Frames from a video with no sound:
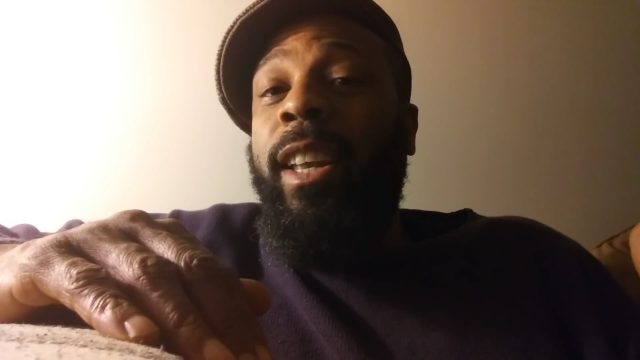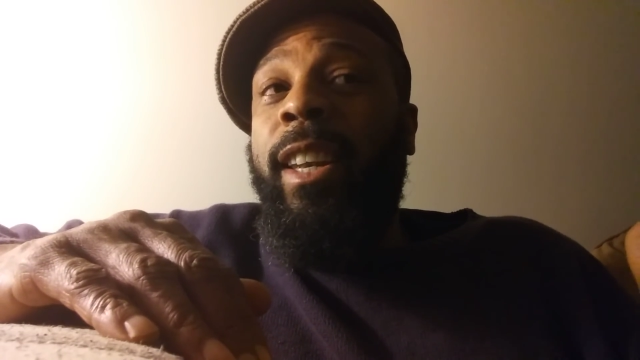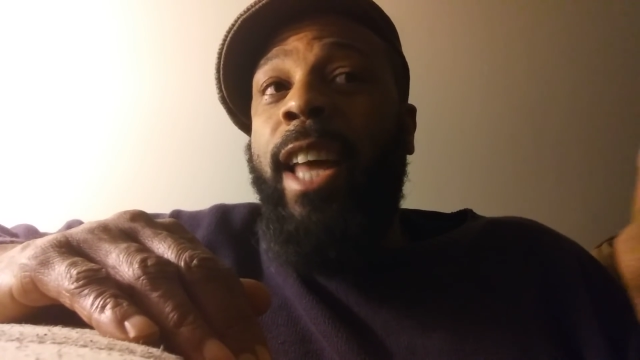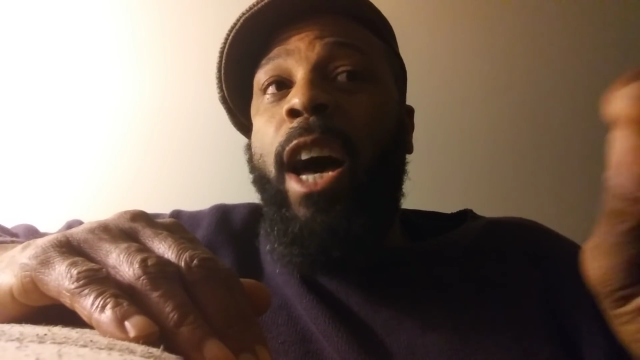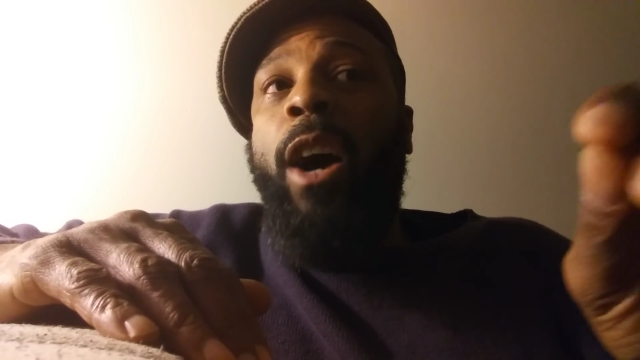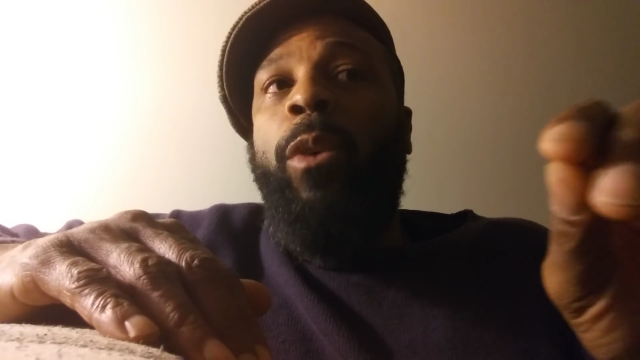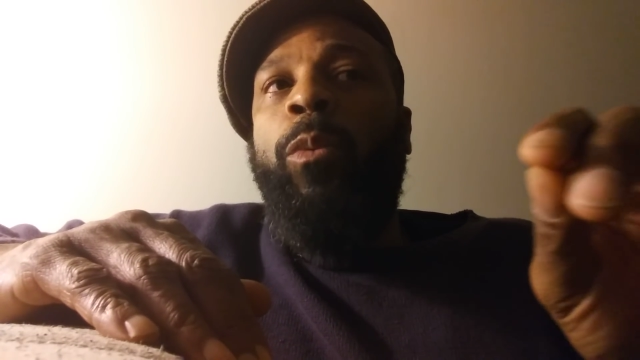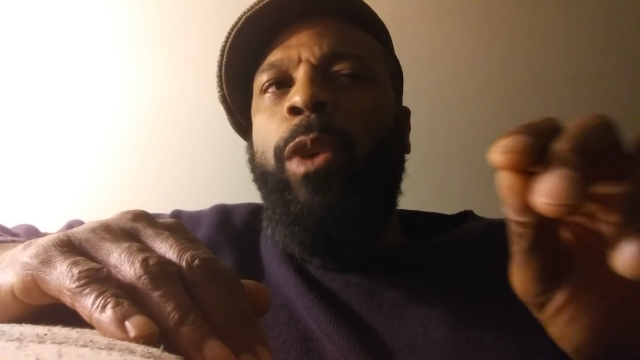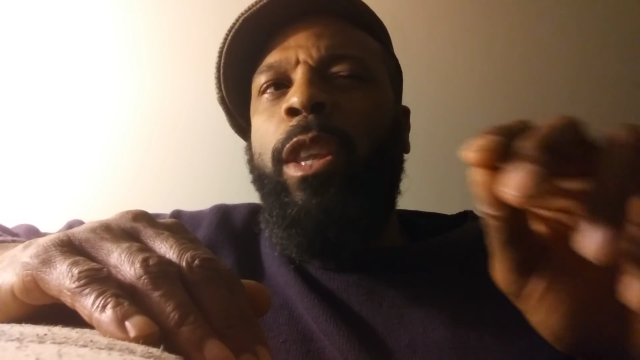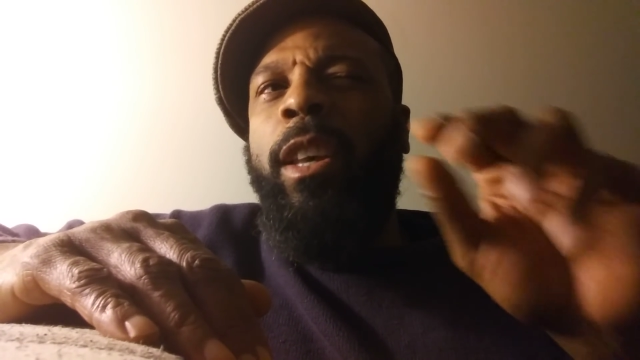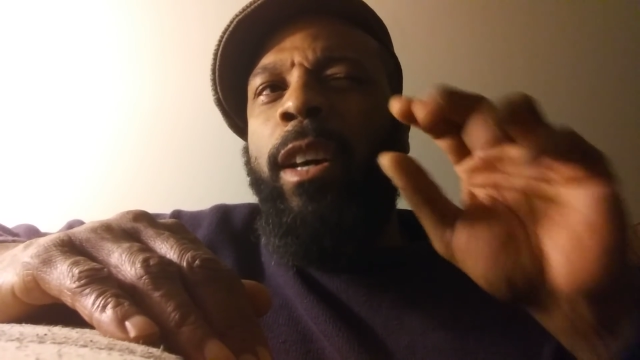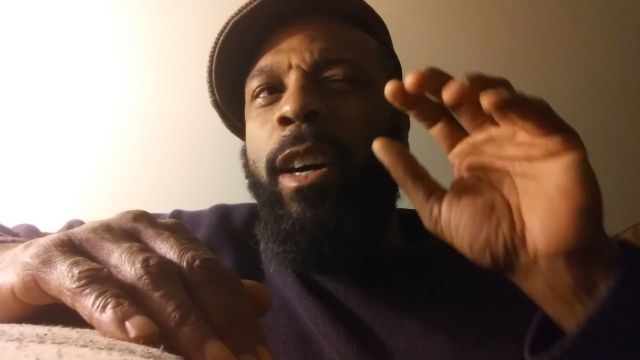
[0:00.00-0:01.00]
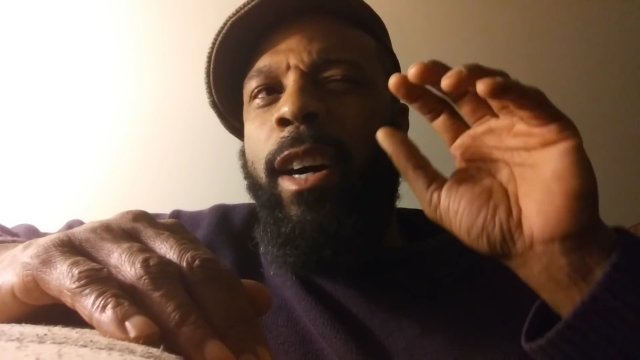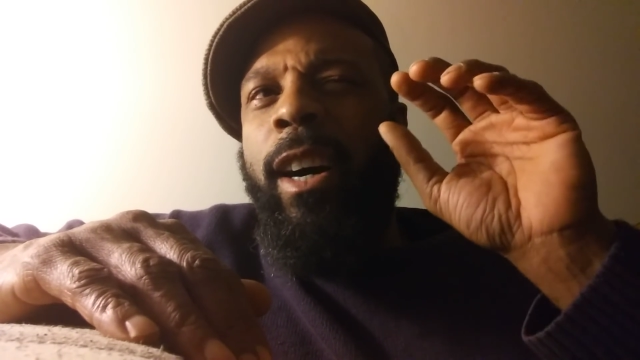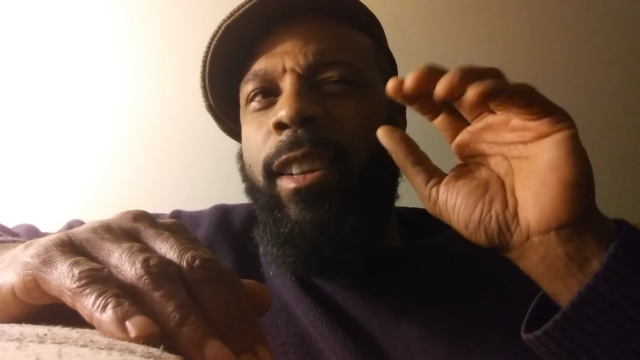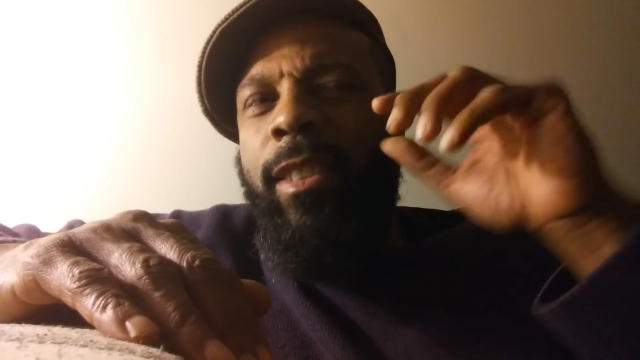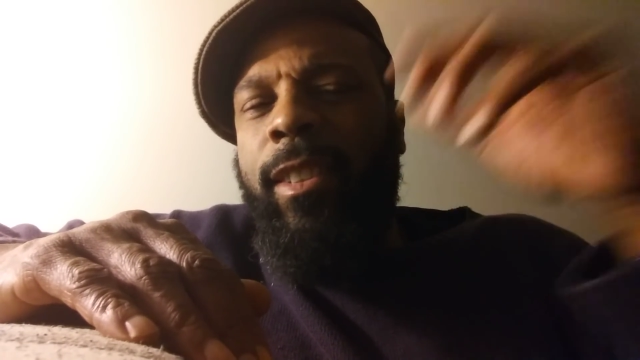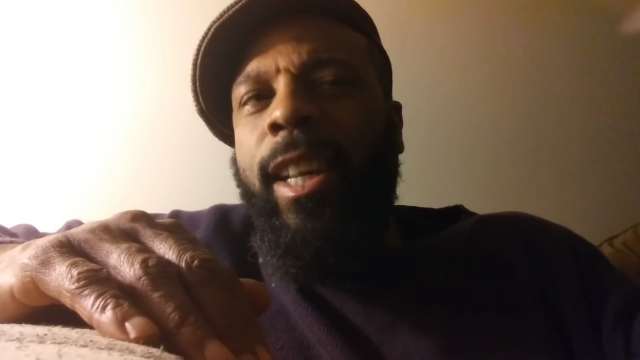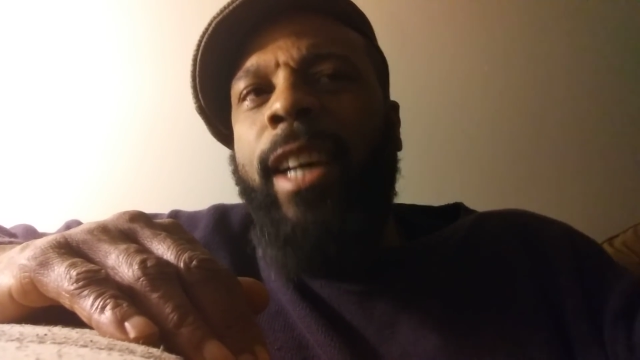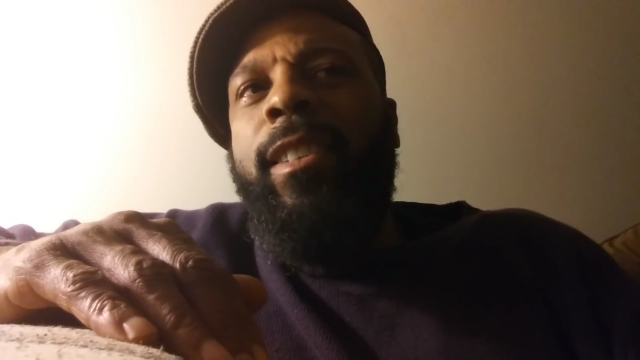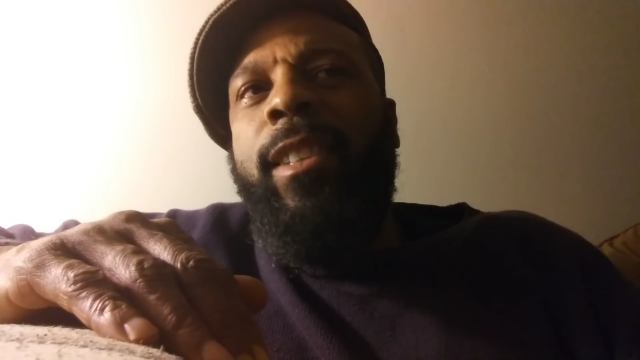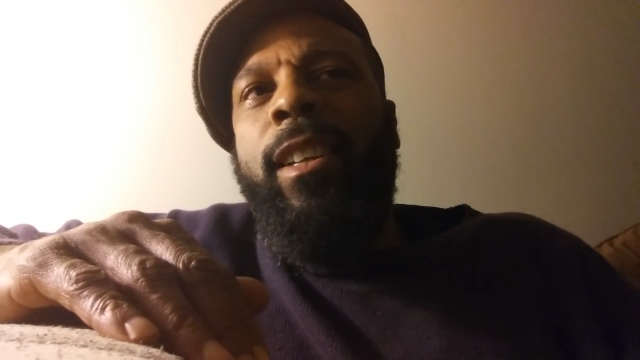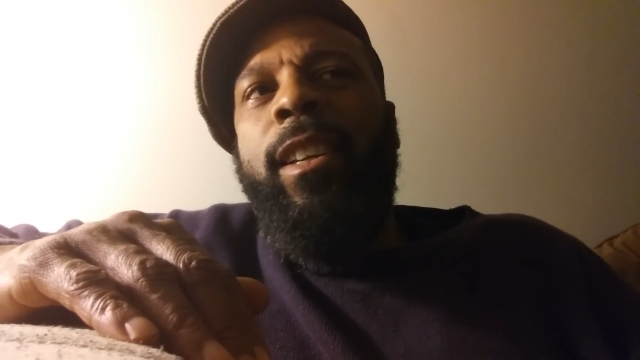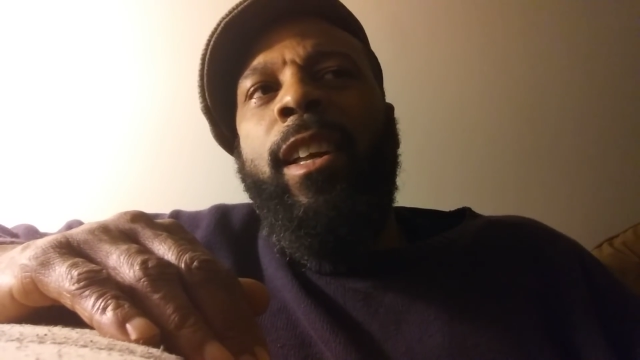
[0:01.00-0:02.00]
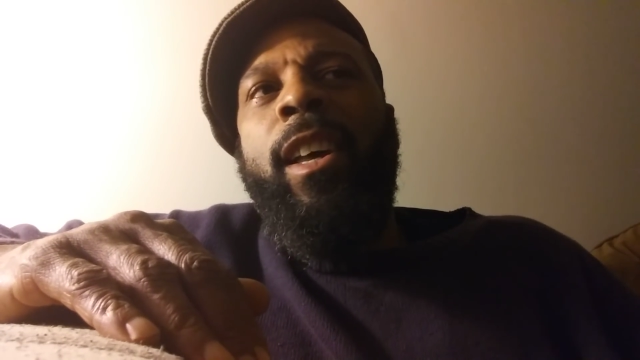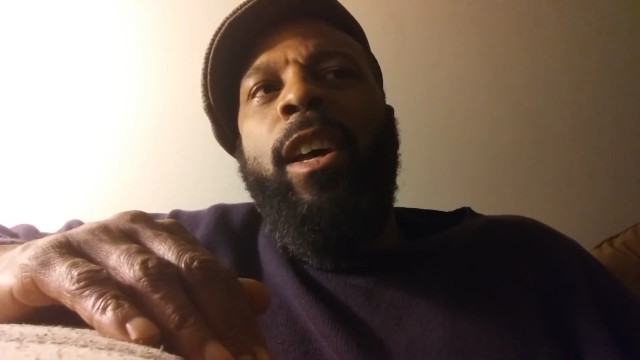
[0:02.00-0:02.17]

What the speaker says: Now, when you're assessing